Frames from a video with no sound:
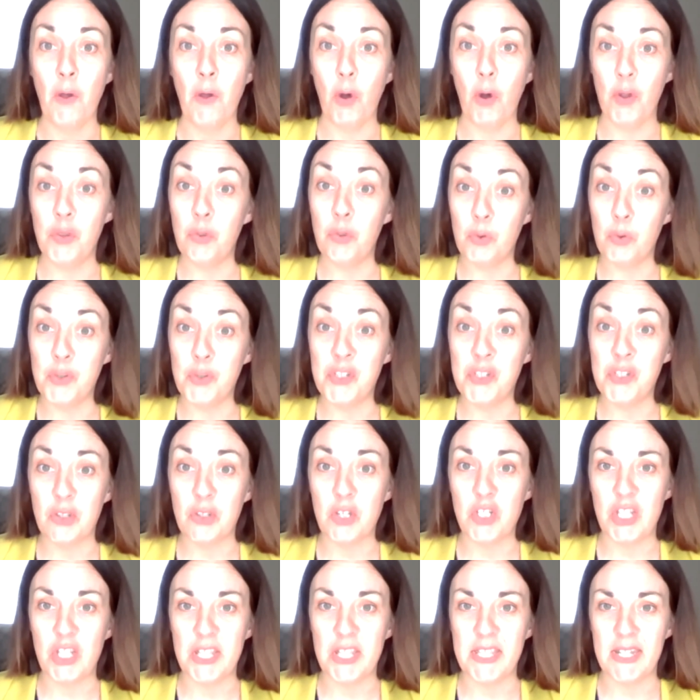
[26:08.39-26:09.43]
on those
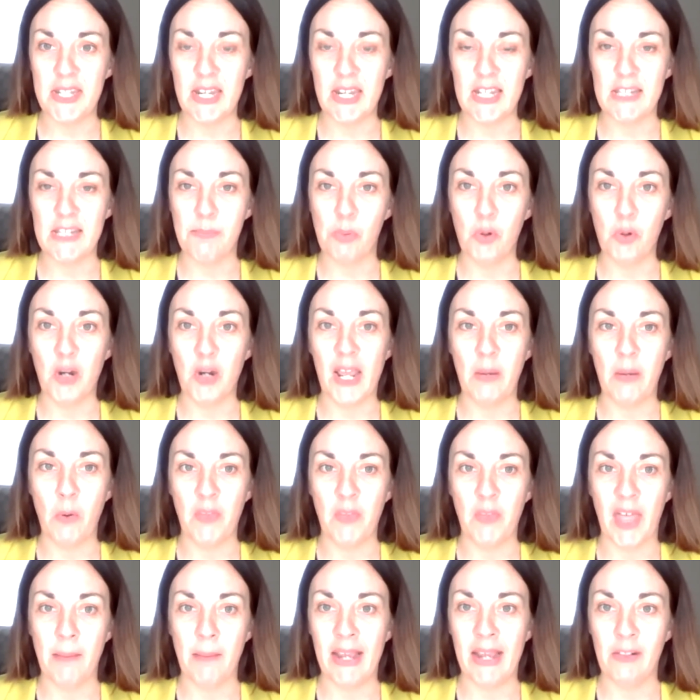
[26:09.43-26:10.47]
solutions and exploring what
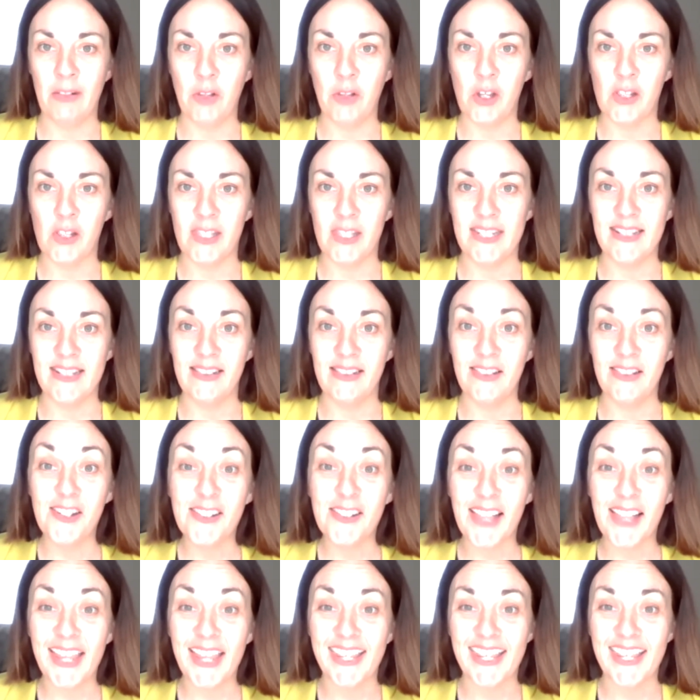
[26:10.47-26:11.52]
that might look
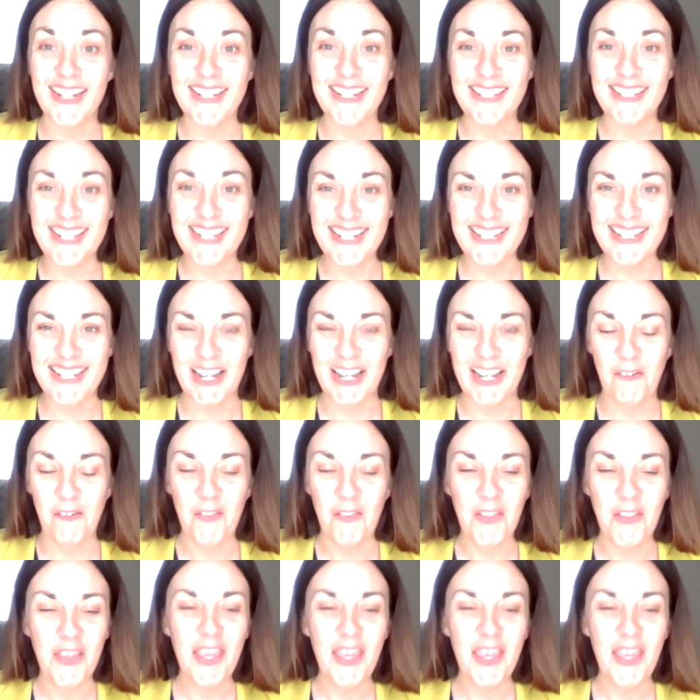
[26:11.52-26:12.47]
like in detail.